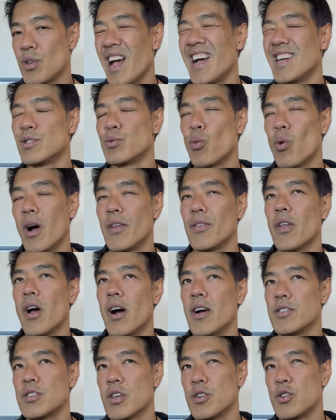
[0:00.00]
as what
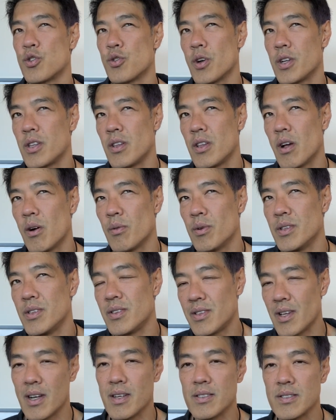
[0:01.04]
isotretinoin
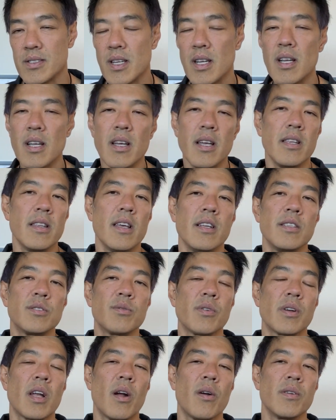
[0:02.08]
does, and hence
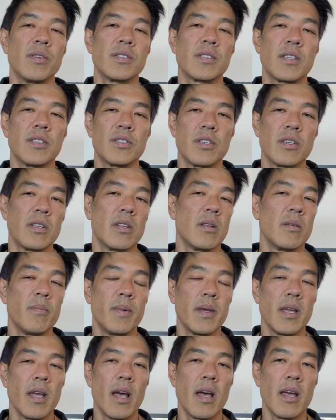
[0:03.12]
recurrence can certainly
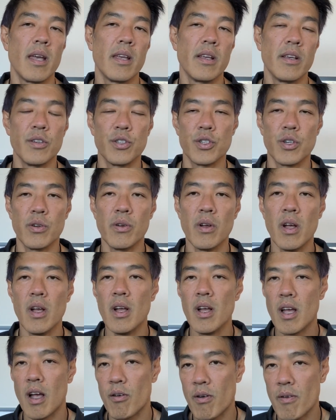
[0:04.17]
be a issue.
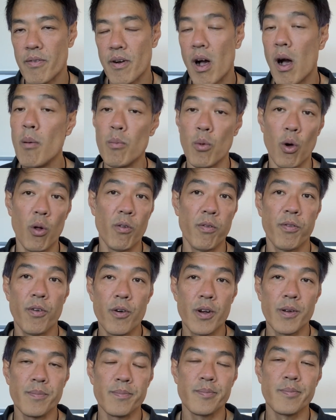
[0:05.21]
However, I'm all for it.